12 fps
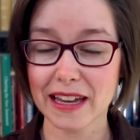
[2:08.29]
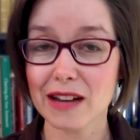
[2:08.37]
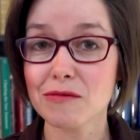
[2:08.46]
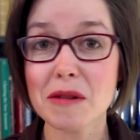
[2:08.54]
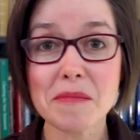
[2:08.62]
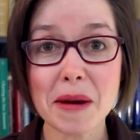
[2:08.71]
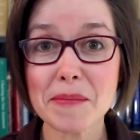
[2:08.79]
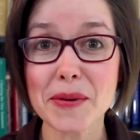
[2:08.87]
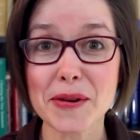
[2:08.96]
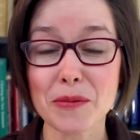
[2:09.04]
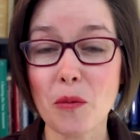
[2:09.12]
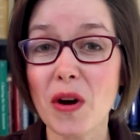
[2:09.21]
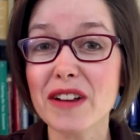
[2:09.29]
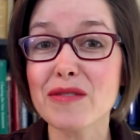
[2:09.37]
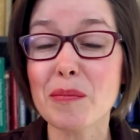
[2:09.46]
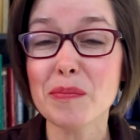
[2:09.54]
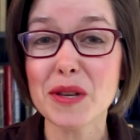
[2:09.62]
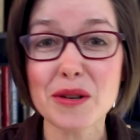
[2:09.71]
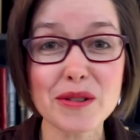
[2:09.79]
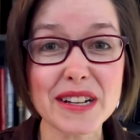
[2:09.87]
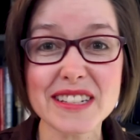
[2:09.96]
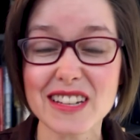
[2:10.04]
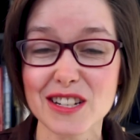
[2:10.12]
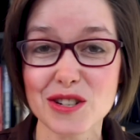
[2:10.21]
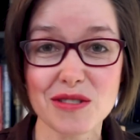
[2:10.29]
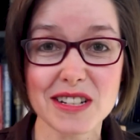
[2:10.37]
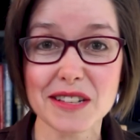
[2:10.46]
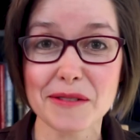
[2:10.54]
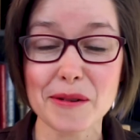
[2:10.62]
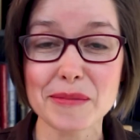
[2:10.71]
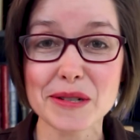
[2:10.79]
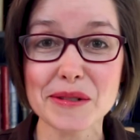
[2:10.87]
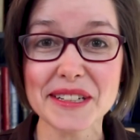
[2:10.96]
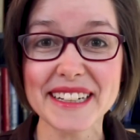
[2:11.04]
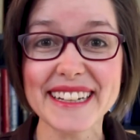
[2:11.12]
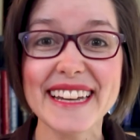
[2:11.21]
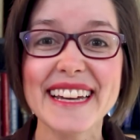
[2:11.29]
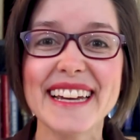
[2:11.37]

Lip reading: And remember, one of the beauties and joys of homeschooling